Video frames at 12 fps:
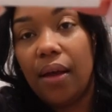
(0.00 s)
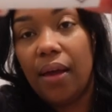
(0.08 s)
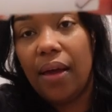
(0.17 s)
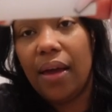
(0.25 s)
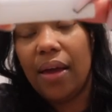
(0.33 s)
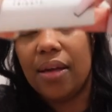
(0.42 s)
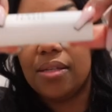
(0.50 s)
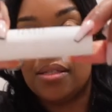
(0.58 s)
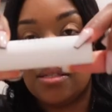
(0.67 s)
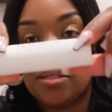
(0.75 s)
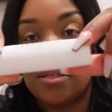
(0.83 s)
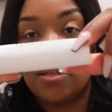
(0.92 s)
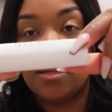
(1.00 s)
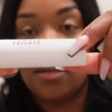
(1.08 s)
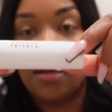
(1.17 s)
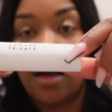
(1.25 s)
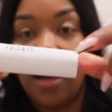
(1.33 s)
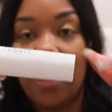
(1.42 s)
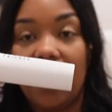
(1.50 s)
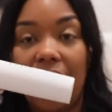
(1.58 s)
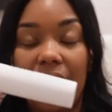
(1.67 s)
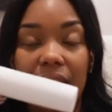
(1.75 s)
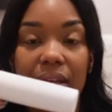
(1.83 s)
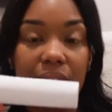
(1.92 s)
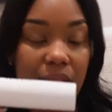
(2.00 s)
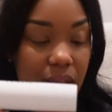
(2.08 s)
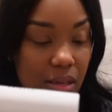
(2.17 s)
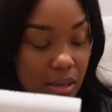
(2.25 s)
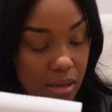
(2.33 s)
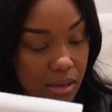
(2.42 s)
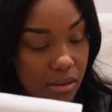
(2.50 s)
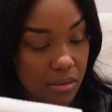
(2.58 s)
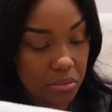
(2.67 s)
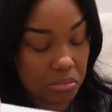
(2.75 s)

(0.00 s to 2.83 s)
And I got it in the